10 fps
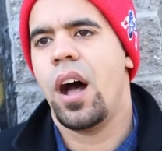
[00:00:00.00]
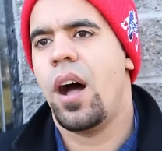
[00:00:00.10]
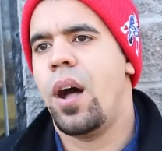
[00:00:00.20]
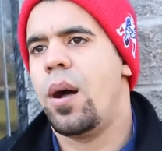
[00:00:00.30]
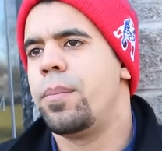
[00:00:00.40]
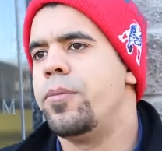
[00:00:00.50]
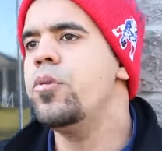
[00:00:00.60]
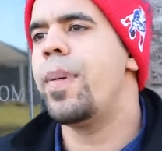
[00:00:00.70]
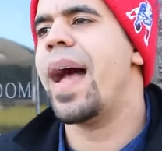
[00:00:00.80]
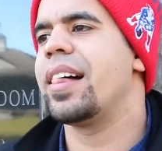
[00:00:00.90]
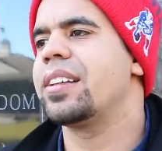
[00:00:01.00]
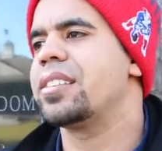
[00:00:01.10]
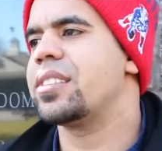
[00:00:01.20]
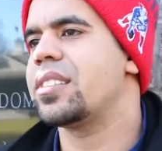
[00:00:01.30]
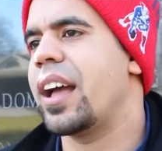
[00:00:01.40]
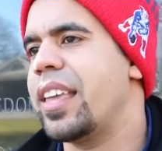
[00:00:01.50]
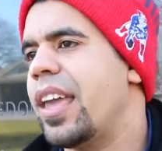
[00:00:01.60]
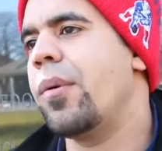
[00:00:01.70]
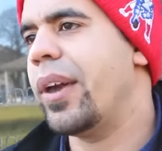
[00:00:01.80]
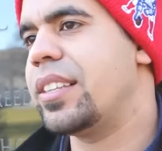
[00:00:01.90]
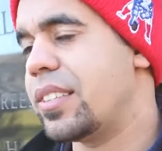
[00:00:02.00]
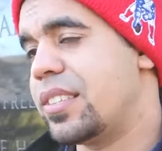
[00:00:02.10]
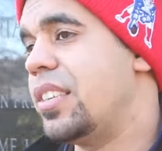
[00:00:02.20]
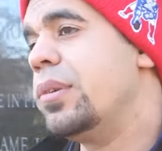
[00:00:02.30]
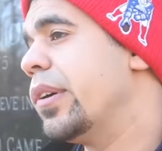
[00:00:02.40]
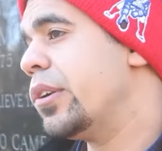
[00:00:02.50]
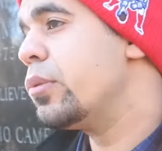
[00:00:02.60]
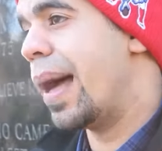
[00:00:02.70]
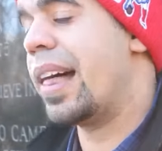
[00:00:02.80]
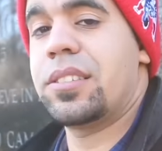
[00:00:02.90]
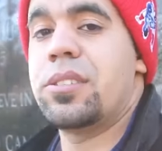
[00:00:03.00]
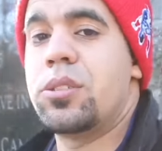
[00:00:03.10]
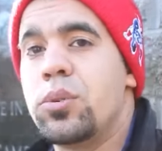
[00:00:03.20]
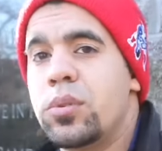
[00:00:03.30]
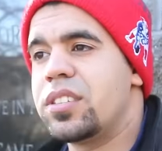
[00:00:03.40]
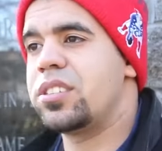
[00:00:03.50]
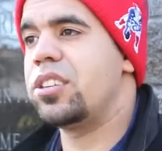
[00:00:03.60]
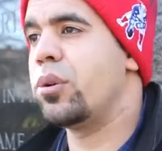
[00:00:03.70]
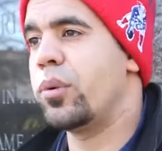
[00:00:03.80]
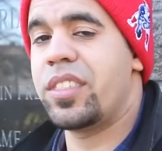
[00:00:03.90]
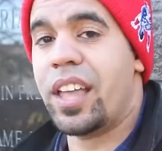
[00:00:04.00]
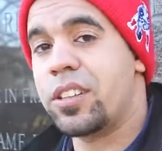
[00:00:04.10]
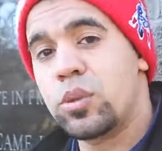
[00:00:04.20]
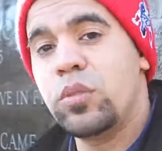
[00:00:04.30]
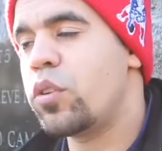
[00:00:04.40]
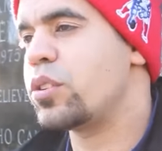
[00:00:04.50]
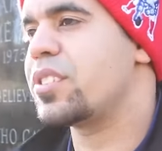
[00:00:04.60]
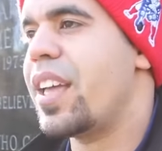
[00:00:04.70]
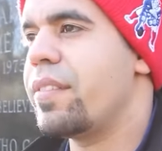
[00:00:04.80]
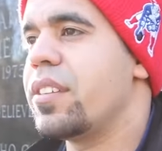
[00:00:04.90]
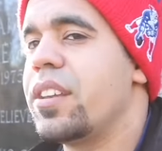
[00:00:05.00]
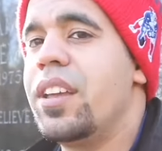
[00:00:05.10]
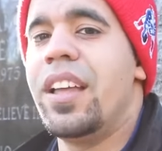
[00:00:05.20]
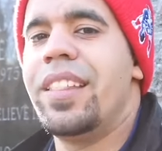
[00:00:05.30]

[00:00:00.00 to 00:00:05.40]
Um, New Balance, I can't wait to see what New Balance is doing this year with that two forty-seven.